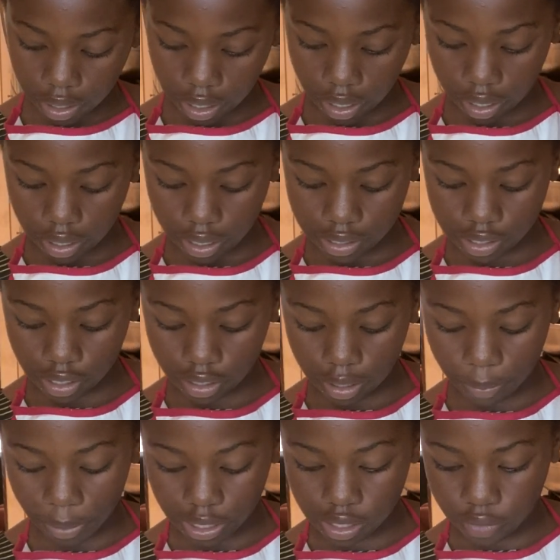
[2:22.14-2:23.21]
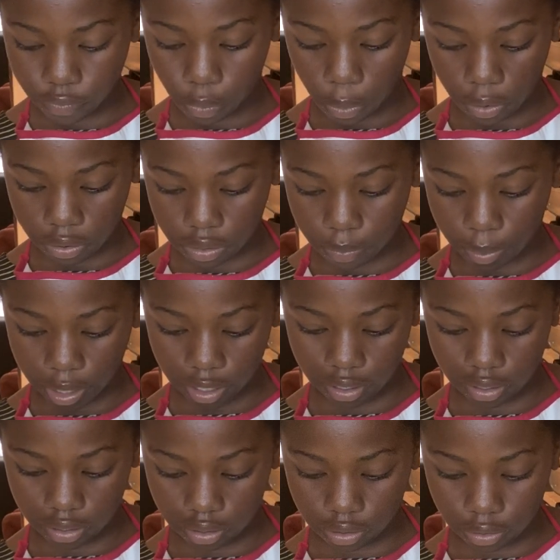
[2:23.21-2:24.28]
It's not the best fourth, but
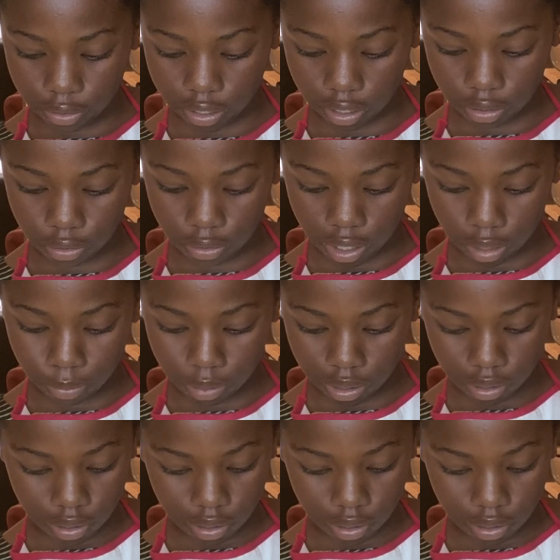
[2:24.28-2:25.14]
you get me.